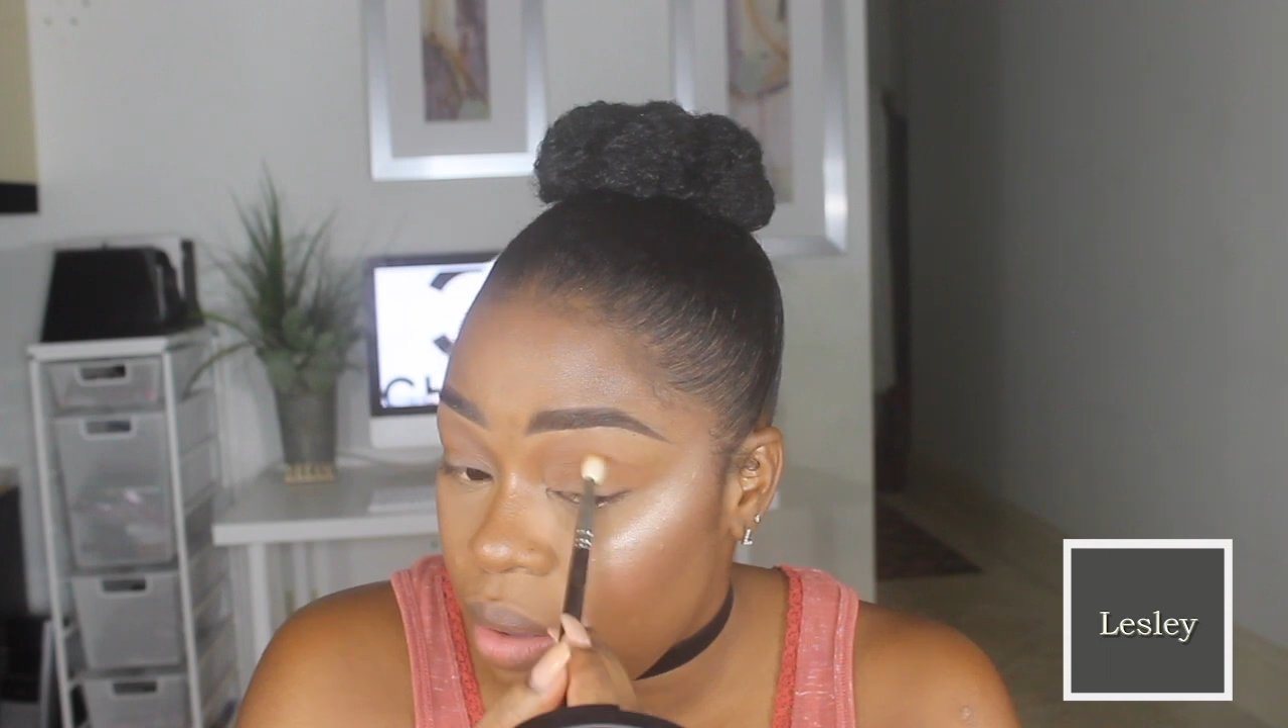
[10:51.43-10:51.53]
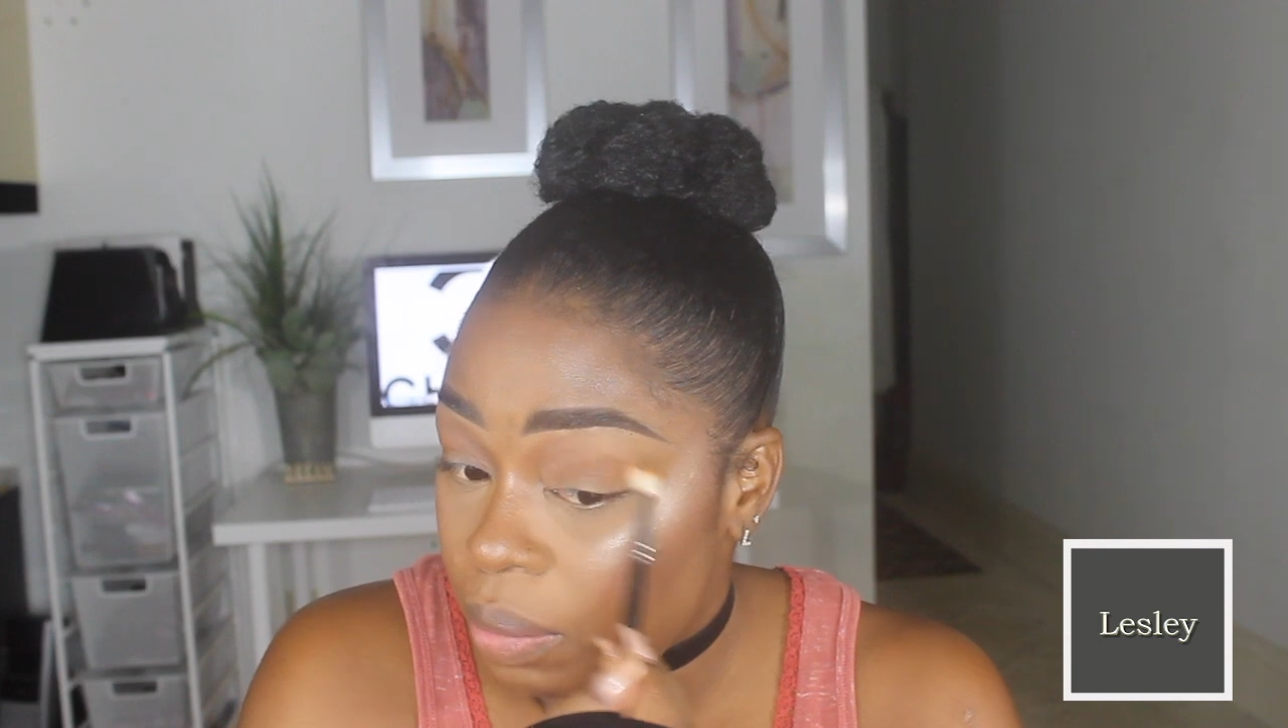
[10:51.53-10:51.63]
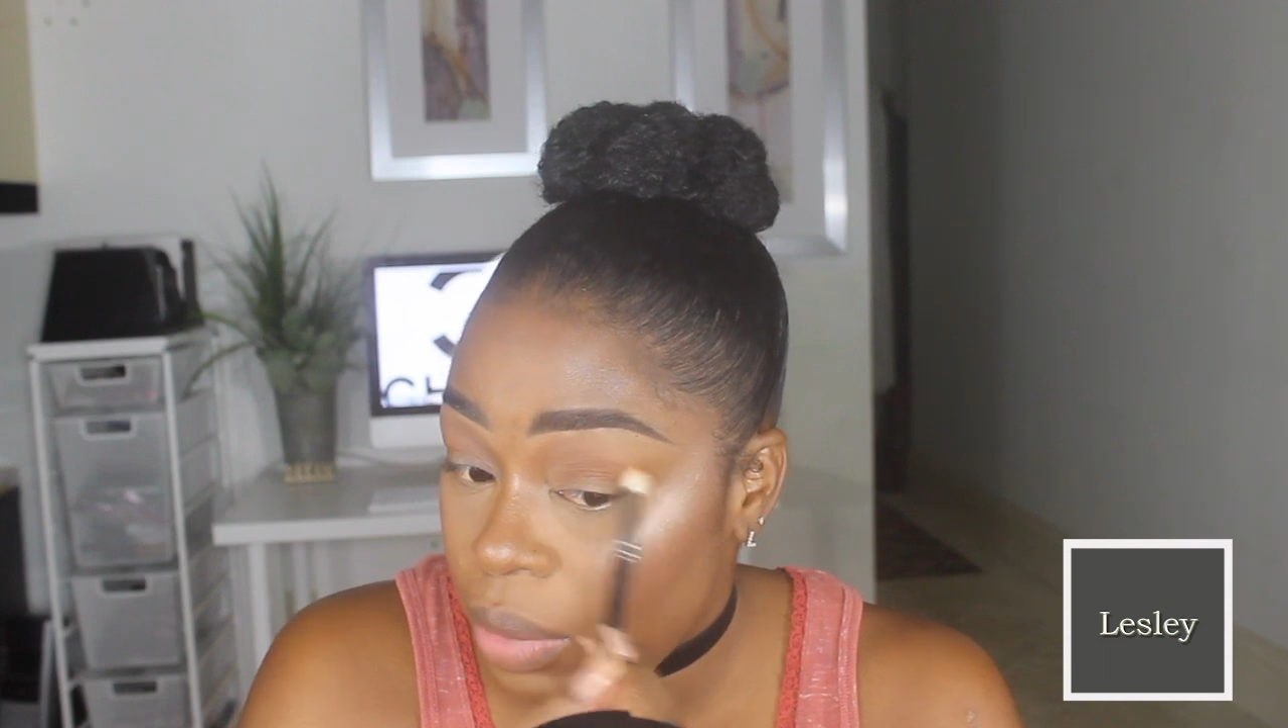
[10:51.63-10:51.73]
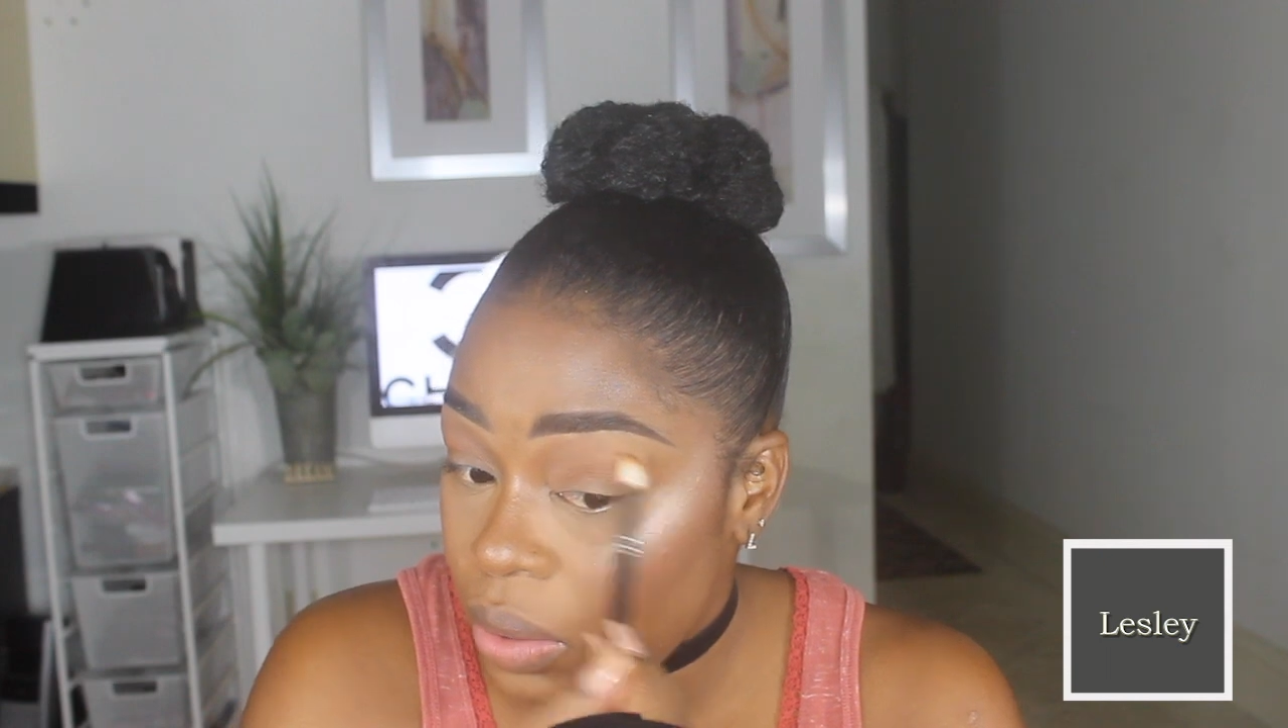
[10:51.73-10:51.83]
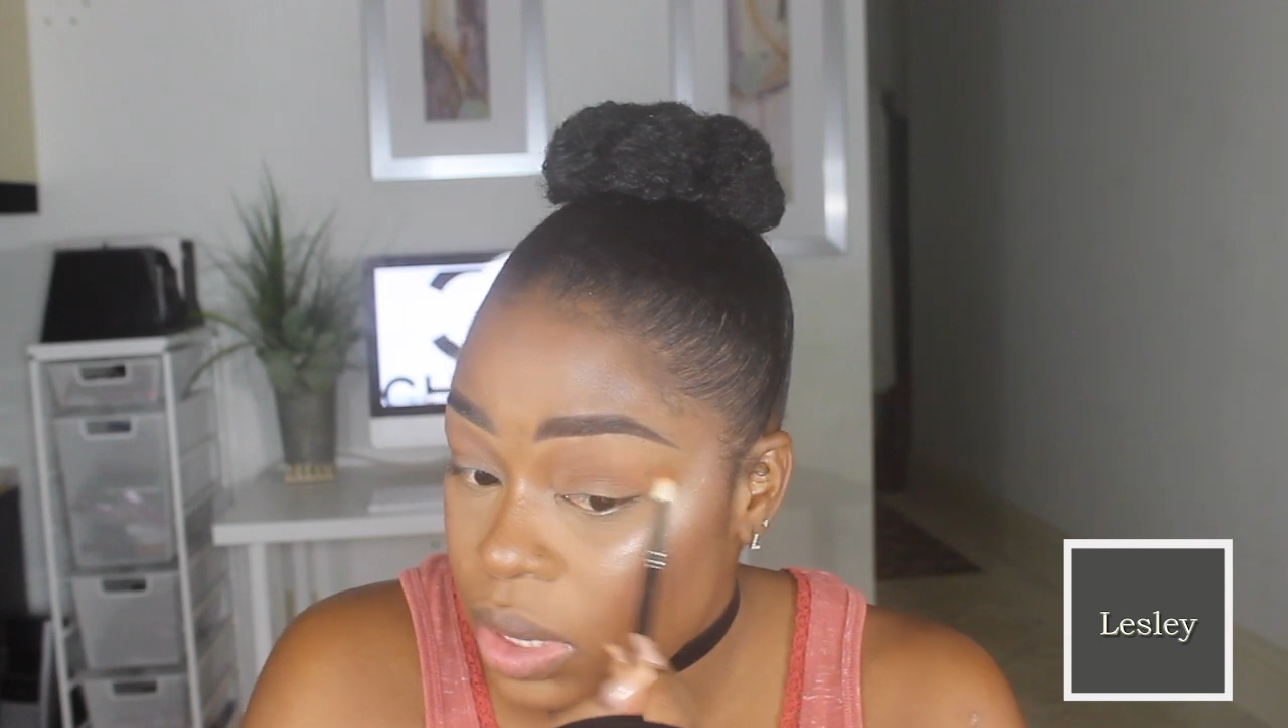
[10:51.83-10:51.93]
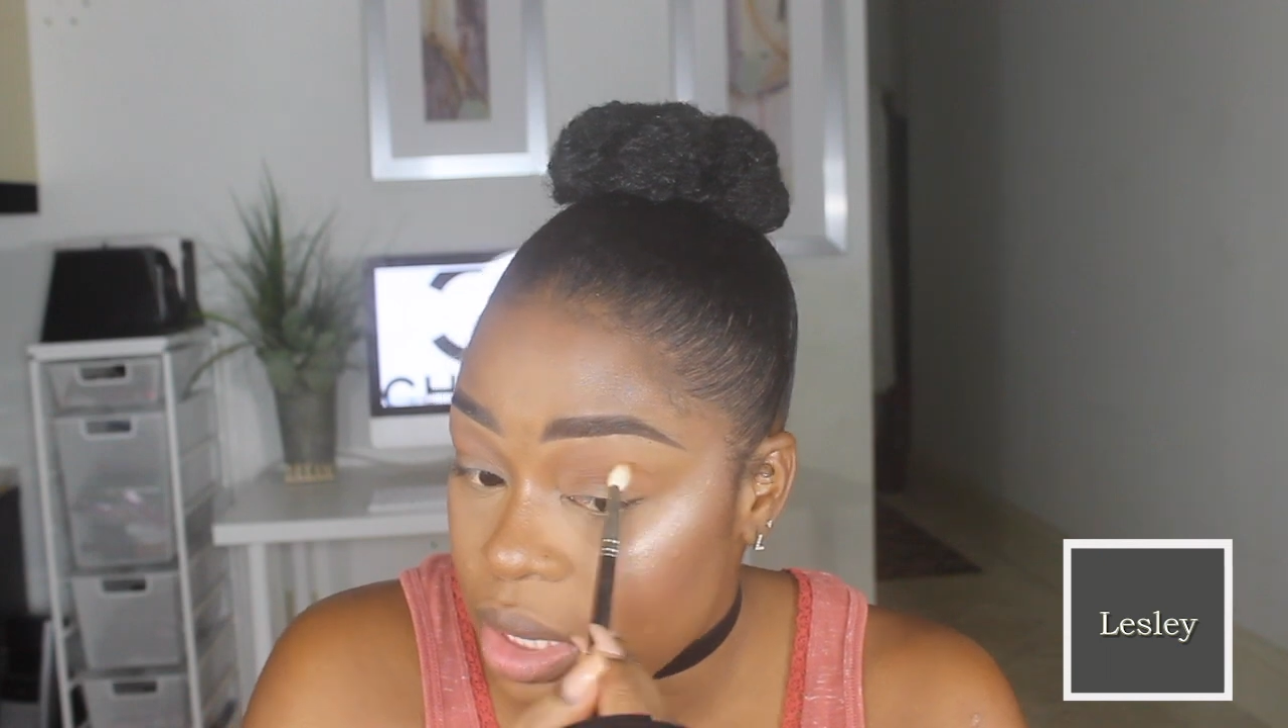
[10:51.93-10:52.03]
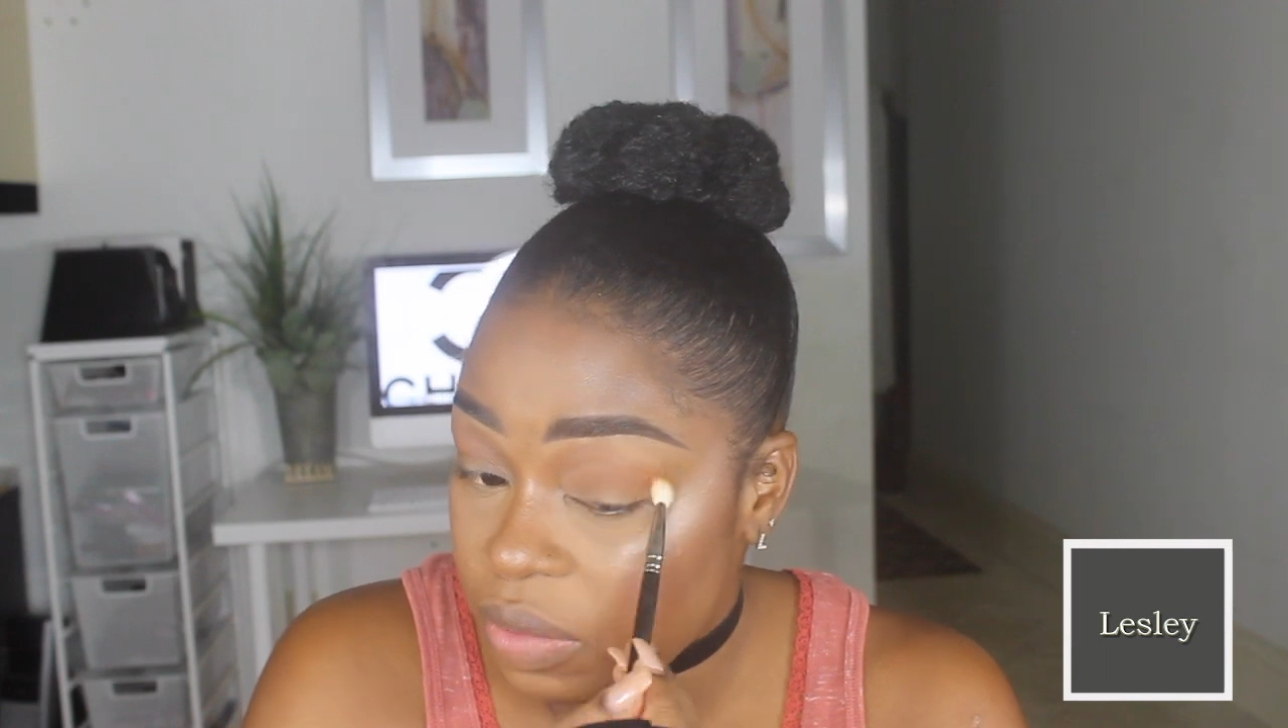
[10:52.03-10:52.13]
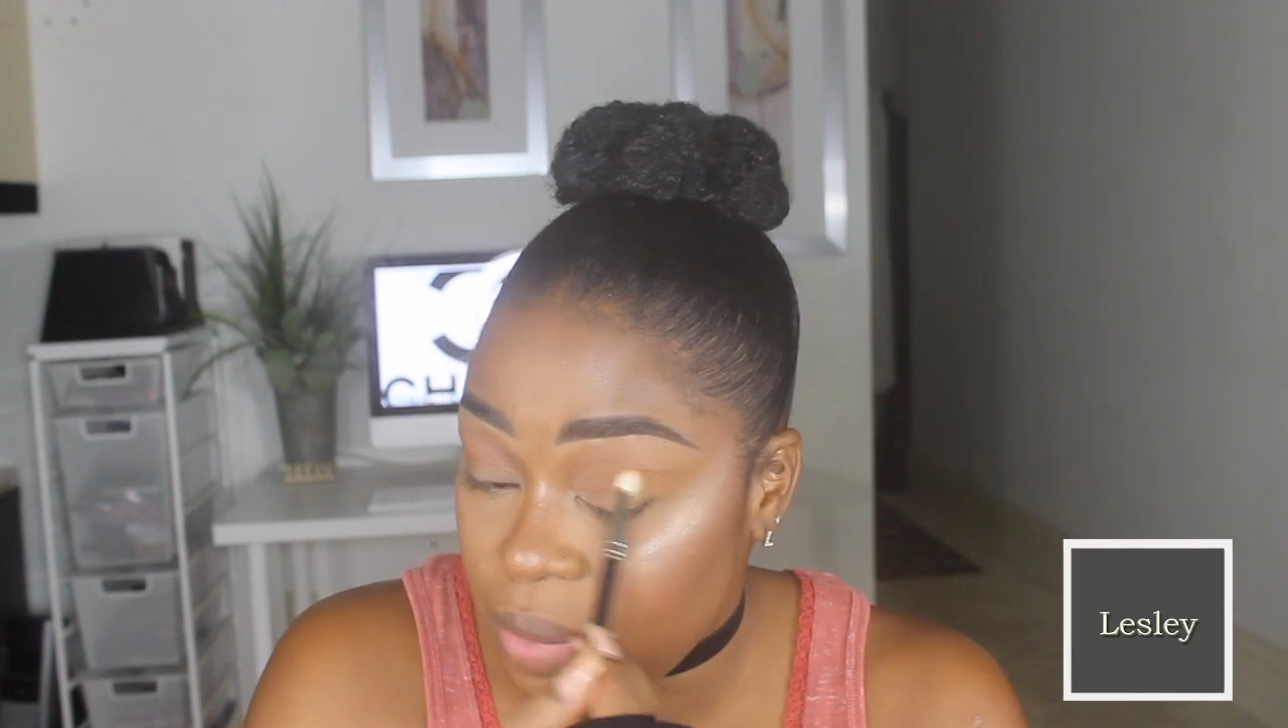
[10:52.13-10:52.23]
most of